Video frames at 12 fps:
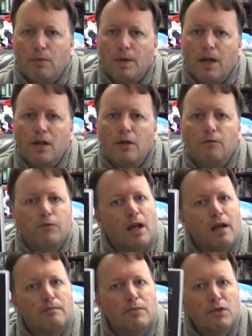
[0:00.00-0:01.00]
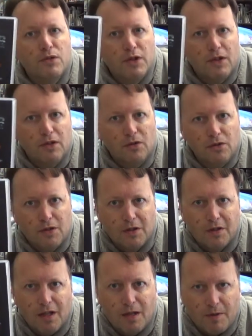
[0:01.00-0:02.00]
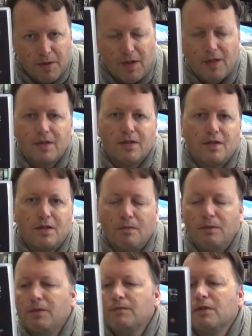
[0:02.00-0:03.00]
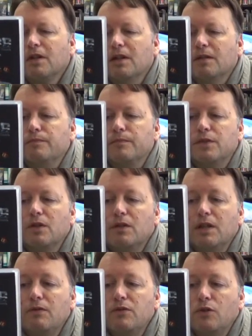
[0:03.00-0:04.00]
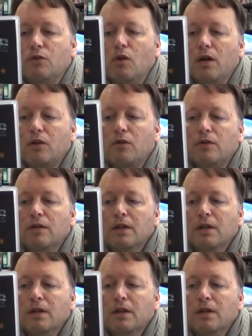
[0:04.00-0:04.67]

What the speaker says: and they've done music using the MSX's chip. So it gives you quite good,